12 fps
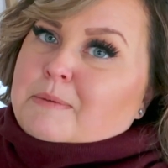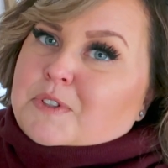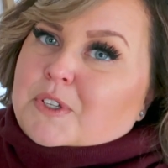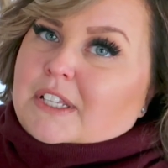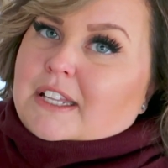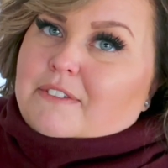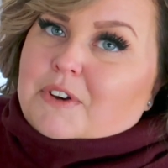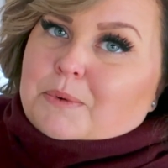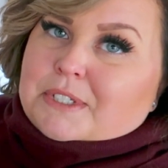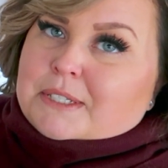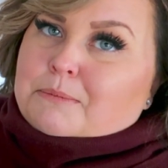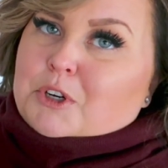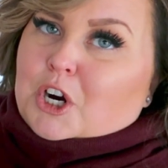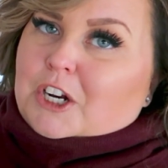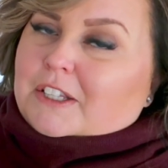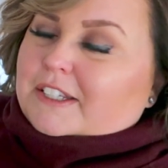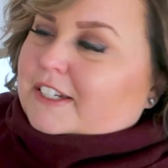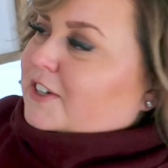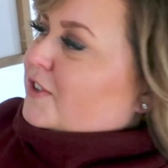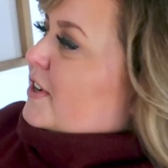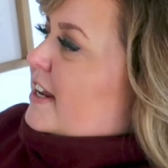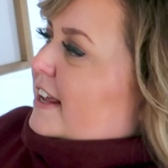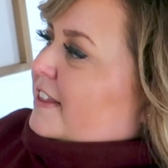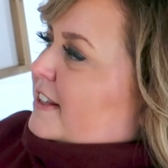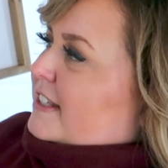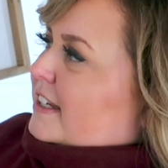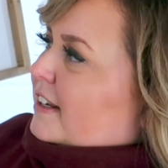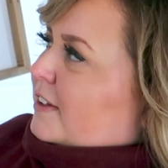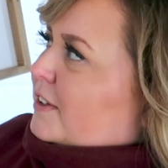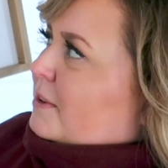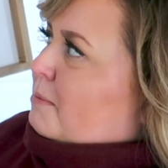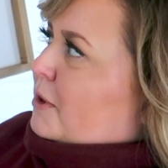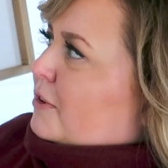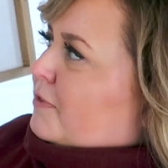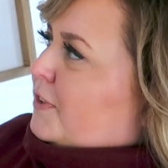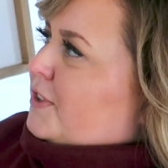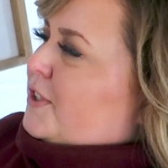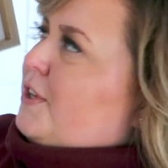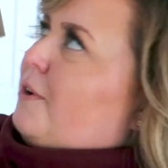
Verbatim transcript: Absolutely love it with some garland underneath. It's gonna look beautiful.